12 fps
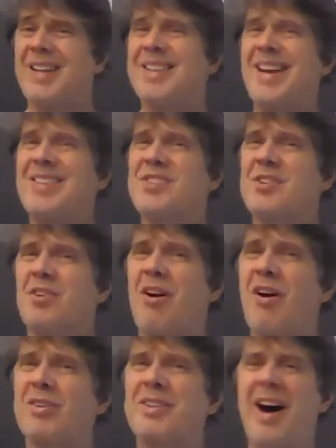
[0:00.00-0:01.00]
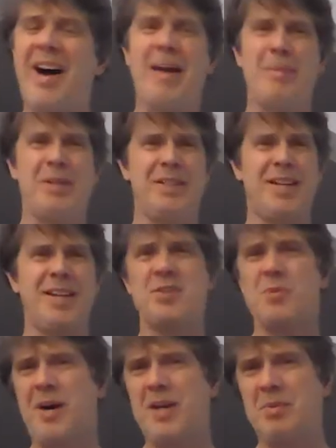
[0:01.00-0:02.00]
takes a long time and it takes
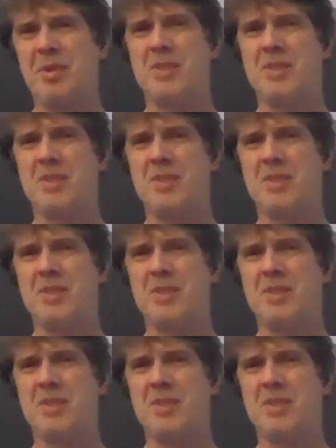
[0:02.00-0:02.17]
a while to